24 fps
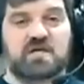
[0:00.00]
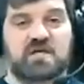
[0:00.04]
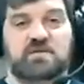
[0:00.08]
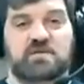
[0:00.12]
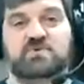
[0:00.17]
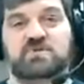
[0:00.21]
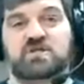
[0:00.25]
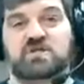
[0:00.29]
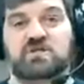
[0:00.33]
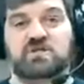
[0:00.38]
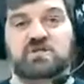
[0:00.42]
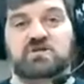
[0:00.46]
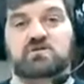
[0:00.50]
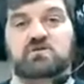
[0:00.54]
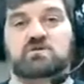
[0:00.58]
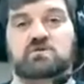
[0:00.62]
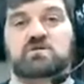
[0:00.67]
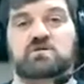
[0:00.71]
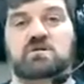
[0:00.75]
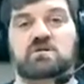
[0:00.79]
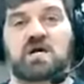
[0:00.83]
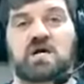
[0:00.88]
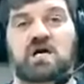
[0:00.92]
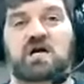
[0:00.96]
up to you.
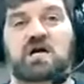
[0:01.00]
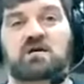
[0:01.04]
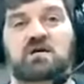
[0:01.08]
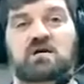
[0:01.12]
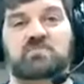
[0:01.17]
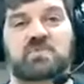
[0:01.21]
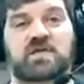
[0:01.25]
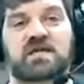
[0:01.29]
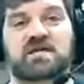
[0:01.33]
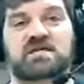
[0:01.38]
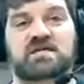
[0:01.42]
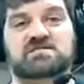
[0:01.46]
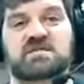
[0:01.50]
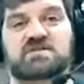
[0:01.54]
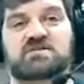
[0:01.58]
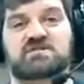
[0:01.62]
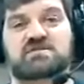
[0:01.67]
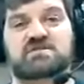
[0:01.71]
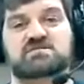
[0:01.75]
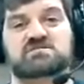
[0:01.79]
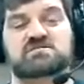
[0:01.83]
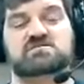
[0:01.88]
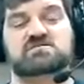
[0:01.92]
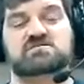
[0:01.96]
Like I said,
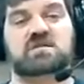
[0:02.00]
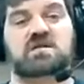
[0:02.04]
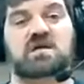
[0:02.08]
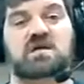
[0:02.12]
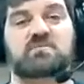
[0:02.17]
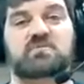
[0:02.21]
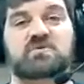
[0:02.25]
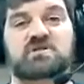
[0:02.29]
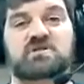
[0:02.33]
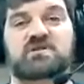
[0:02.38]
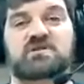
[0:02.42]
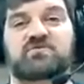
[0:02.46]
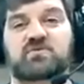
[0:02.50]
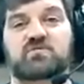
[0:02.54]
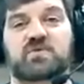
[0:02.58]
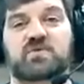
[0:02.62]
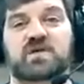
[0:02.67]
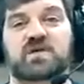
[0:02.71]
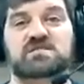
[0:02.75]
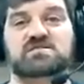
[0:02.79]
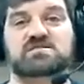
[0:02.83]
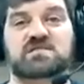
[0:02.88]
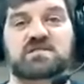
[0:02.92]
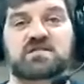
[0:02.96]
there's a couple of different
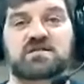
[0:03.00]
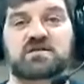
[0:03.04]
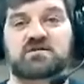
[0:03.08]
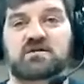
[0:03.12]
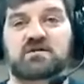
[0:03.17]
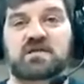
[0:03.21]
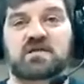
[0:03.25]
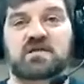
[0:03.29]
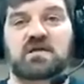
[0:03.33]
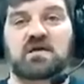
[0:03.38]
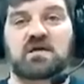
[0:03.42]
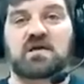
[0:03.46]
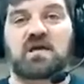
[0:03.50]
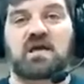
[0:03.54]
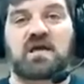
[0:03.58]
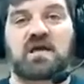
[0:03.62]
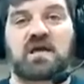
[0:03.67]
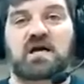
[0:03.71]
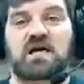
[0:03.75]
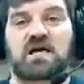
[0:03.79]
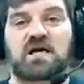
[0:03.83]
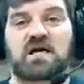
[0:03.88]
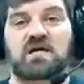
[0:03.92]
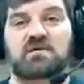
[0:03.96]
ways to do it.
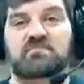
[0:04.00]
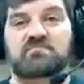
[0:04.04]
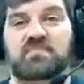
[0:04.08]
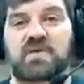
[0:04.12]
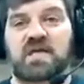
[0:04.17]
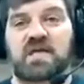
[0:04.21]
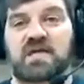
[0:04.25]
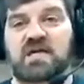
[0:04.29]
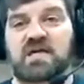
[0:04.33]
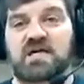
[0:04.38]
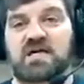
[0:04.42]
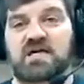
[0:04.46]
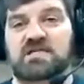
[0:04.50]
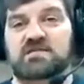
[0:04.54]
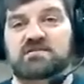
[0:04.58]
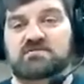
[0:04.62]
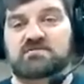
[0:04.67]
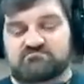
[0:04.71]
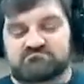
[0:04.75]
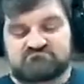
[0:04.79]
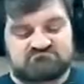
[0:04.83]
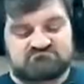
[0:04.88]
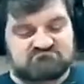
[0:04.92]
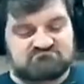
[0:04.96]
And
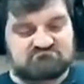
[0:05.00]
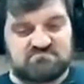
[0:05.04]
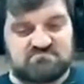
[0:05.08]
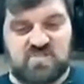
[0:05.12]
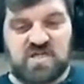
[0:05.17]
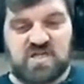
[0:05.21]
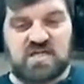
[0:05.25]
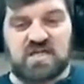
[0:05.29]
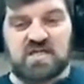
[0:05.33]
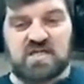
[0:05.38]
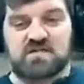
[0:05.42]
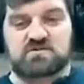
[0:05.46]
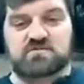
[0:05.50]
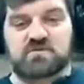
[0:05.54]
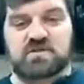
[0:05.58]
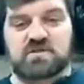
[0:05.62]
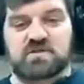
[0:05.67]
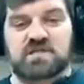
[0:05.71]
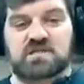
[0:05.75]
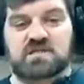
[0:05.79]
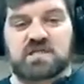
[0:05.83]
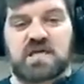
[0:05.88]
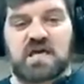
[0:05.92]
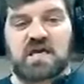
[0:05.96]
It's
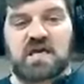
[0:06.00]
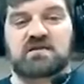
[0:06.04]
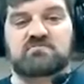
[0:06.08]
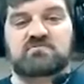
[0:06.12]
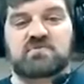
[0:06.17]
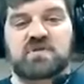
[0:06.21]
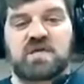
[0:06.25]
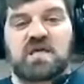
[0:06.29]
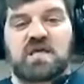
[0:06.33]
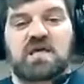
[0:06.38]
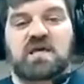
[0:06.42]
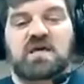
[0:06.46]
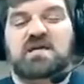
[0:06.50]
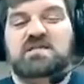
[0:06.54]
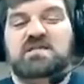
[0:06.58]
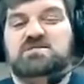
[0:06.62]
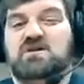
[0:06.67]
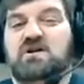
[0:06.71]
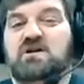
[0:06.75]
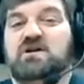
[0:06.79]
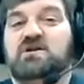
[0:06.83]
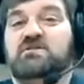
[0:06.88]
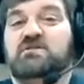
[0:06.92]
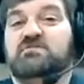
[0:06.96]
really it's
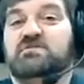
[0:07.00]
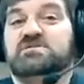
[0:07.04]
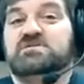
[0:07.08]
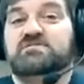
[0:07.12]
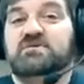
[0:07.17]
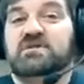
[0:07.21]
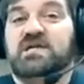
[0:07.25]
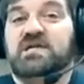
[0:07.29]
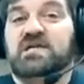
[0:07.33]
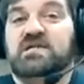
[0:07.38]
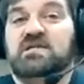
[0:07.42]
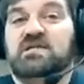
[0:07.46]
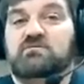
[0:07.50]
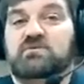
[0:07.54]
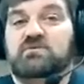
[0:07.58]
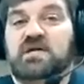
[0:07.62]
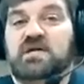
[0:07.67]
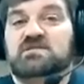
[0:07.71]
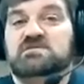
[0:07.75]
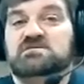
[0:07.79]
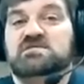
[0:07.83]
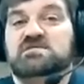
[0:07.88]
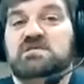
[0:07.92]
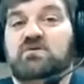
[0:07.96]
hard to explain
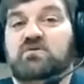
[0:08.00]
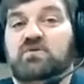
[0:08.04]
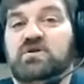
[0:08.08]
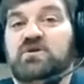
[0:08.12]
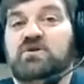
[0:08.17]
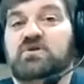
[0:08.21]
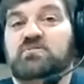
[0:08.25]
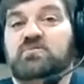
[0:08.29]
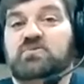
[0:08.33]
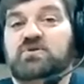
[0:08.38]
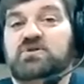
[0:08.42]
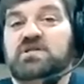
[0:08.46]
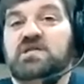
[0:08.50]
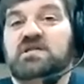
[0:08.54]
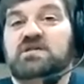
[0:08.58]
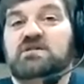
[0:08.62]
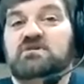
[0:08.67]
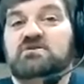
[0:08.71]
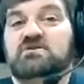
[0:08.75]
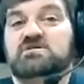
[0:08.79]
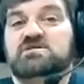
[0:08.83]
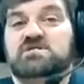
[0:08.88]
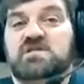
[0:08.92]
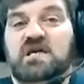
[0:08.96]
without seeing what your
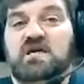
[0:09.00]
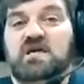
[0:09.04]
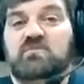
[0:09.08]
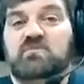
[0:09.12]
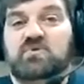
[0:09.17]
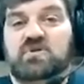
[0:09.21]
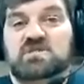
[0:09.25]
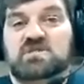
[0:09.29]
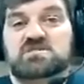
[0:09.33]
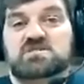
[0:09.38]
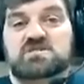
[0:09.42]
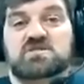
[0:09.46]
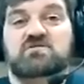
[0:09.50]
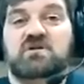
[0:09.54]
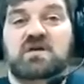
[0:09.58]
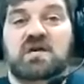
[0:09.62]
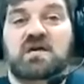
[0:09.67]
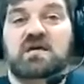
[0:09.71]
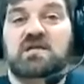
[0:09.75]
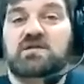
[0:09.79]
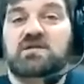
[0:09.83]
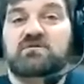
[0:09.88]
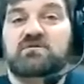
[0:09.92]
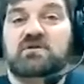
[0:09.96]
particular setup is. You
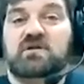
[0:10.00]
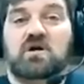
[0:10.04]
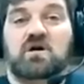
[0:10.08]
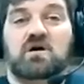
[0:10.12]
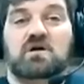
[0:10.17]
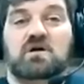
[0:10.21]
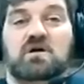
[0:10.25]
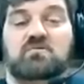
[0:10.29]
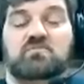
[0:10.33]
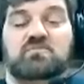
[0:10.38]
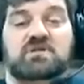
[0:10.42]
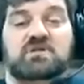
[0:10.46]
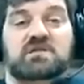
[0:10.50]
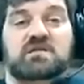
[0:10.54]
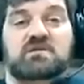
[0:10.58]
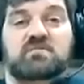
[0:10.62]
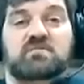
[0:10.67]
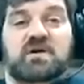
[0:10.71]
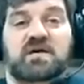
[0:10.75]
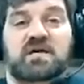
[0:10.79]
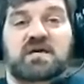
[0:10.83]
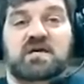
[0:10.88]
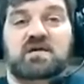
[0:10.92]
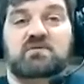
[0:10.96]
can do it all completely
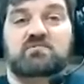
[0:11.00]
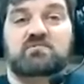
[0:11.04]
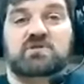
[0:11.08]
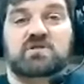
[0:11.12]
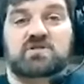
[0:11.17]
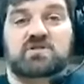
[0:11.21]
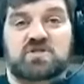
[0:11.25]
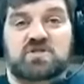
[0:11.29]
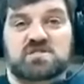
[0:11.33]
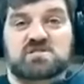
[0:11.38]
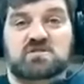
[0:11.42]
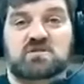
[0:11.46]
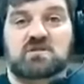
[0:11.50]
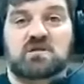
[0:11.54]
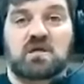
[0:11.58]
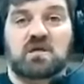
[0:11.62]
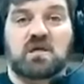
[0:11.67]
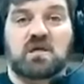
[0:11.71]
by hand with a chisel,